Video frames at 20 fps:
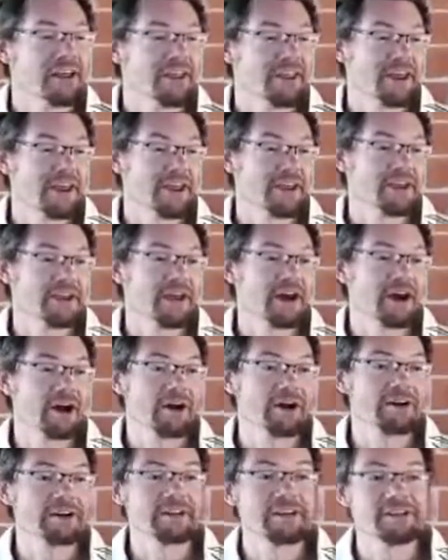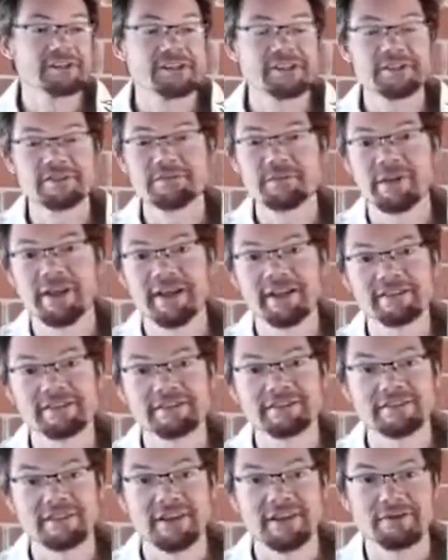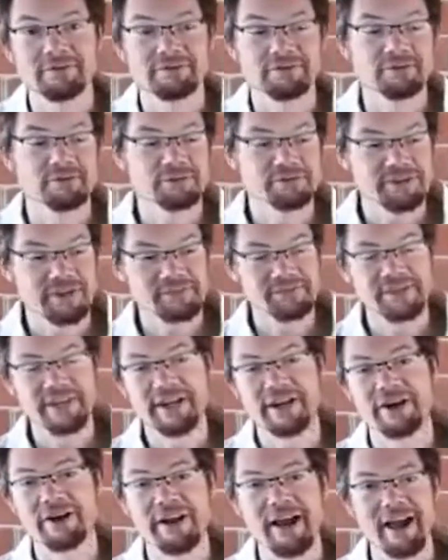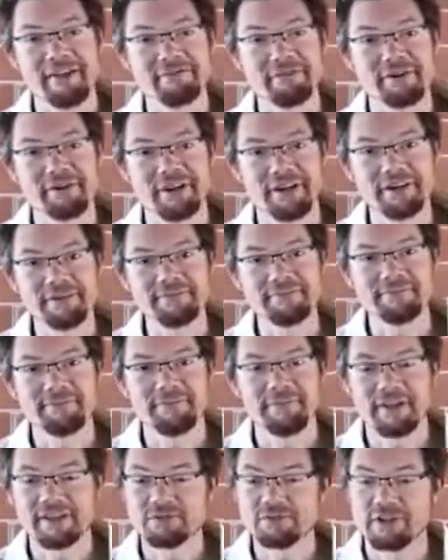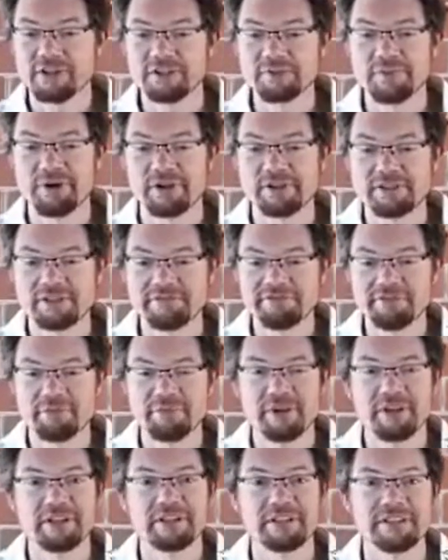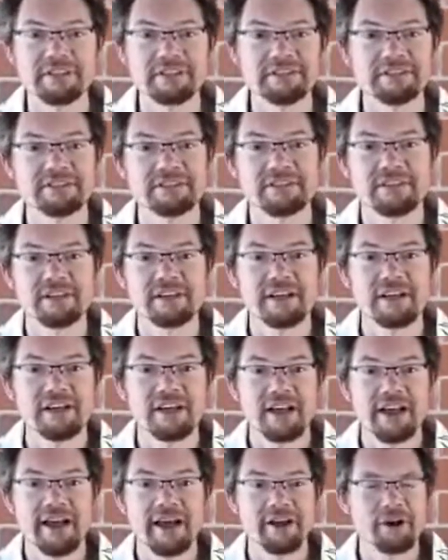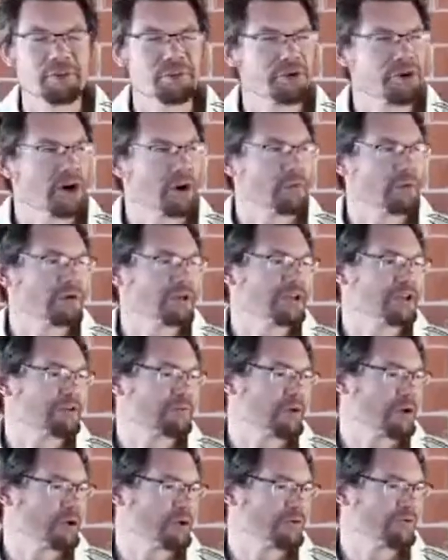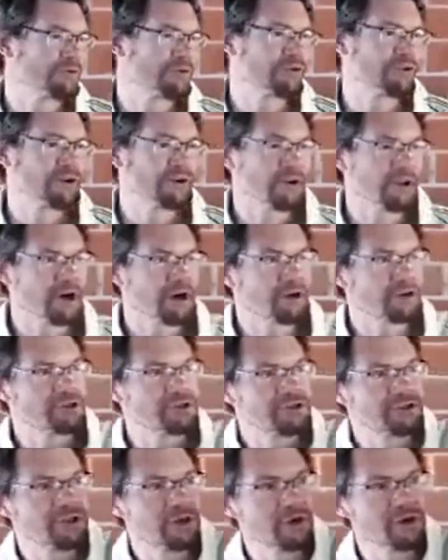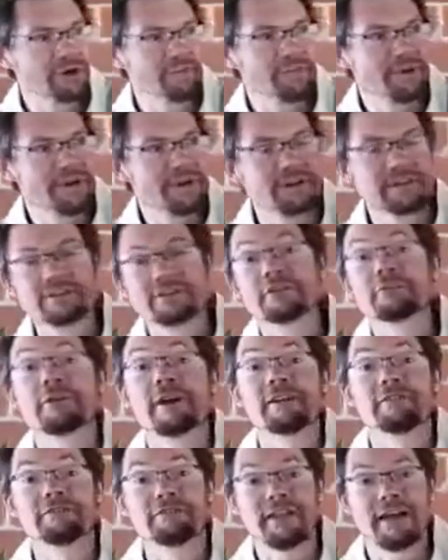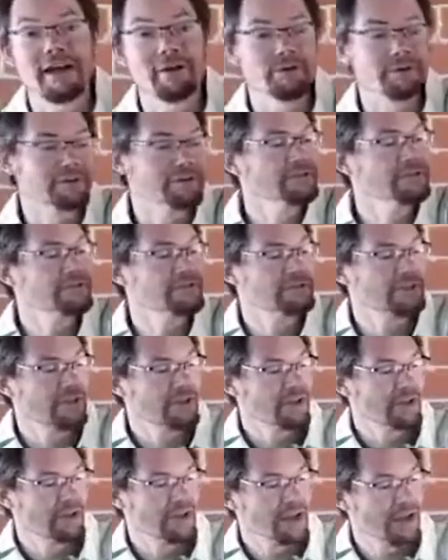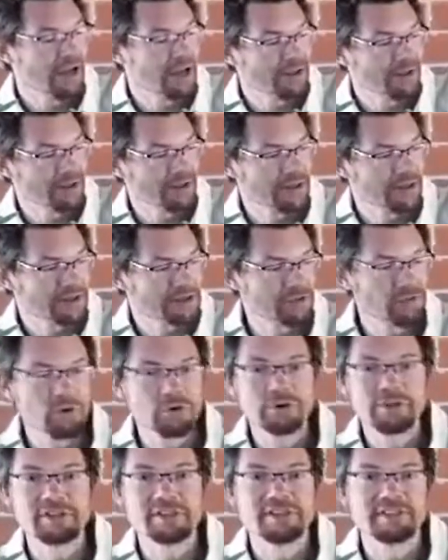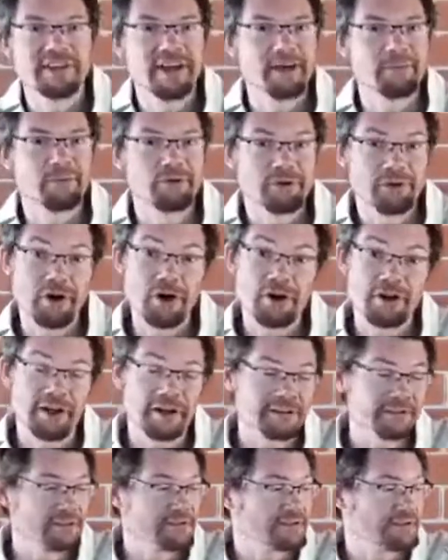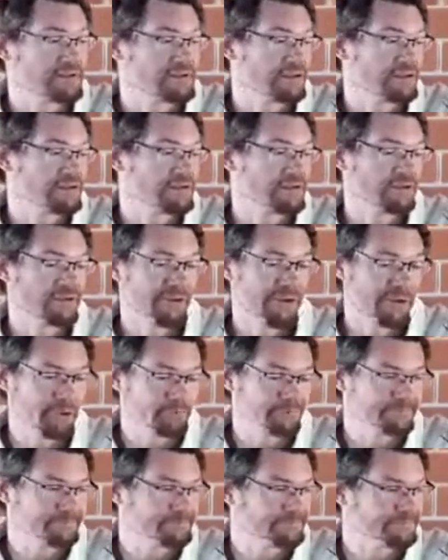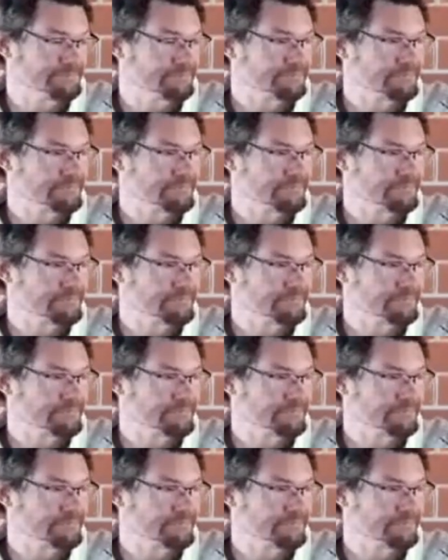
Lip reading: They are indigenous plants down to sub-Saharan Africa, as well as parts of the Middle East, and are predominantly grown for their large, showy pink to red flowers, and the swollen stem, or caudex as it's also known.